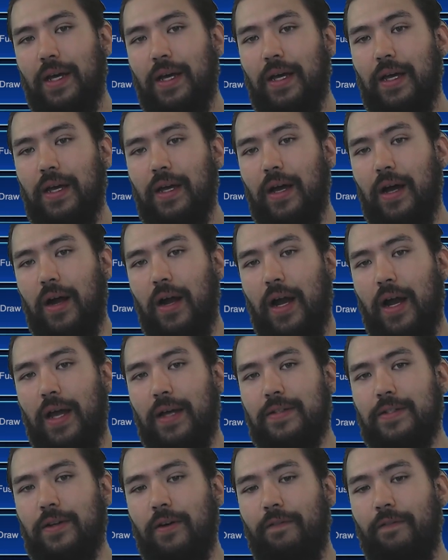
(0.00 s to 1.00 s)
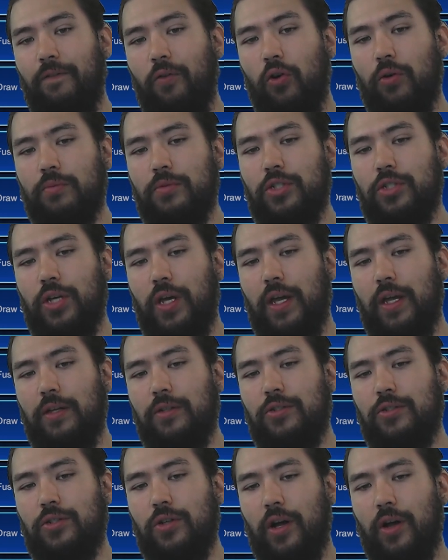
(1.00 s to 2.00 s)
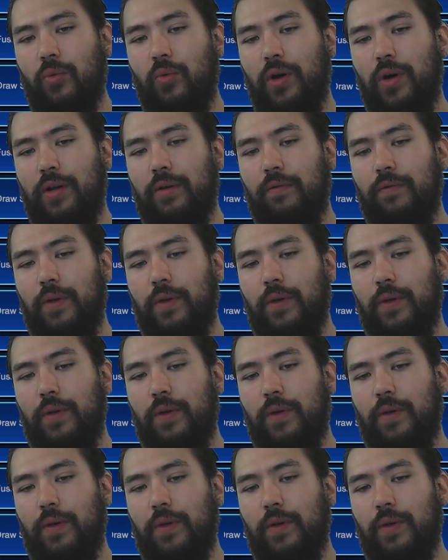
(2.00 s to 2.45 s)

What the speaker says: Alright, so Form Change. Target 1